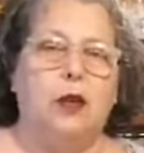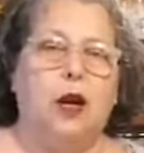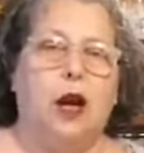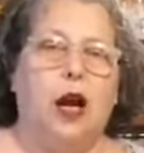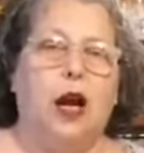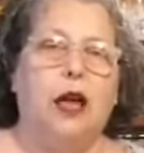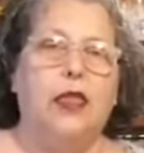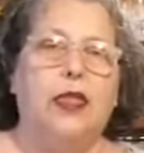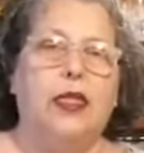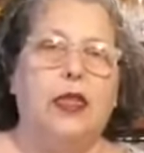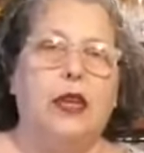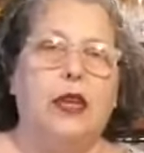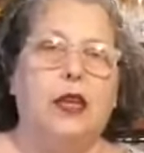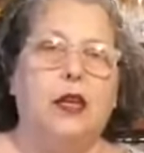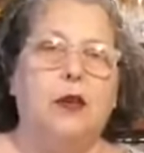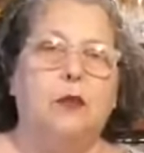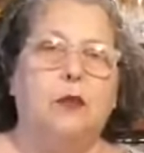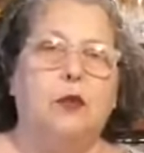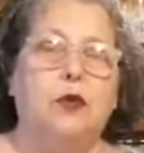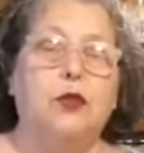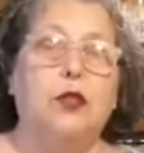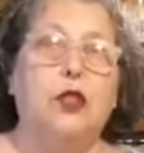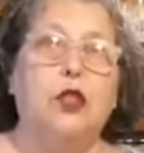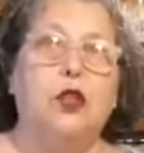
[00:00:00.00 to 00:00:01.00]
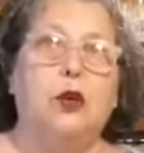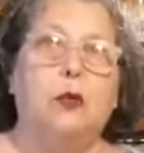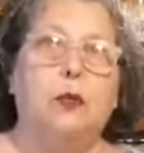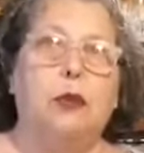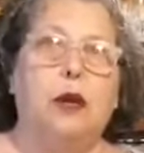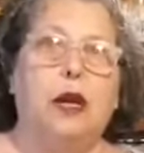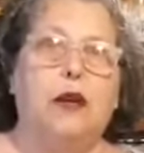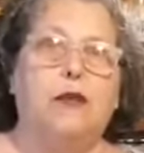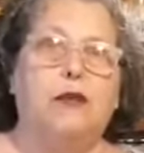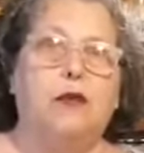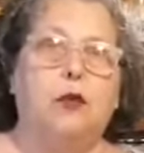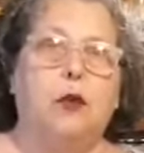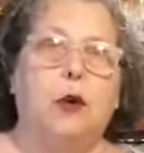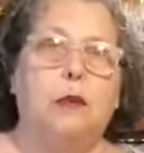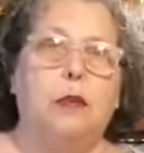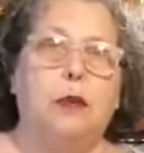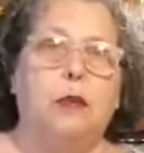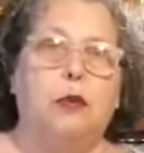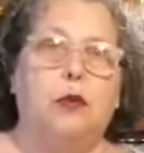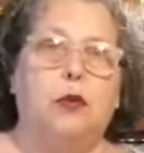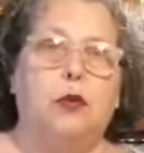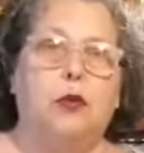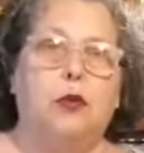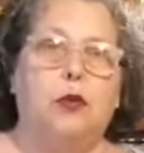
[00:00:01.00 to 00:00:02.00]
I think mostly you're paying for what
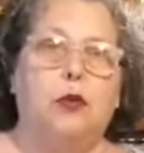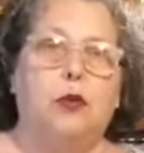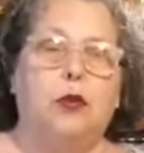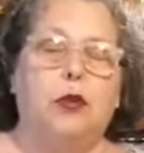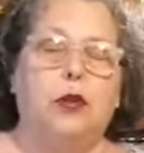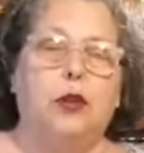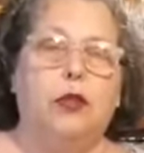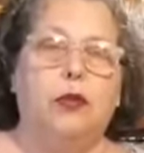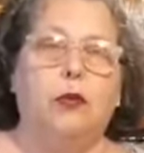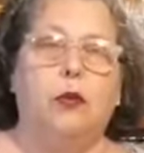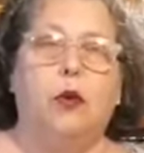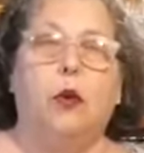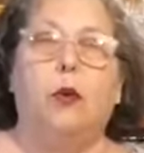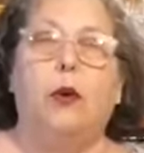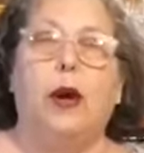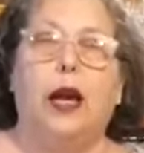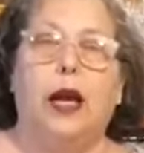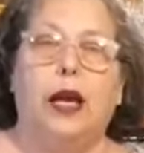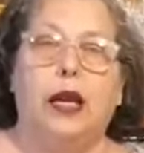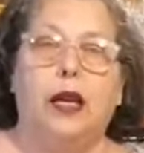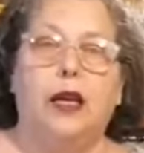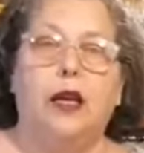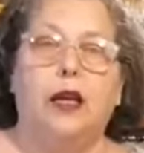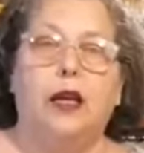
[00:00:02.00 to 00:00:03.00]
people throw away,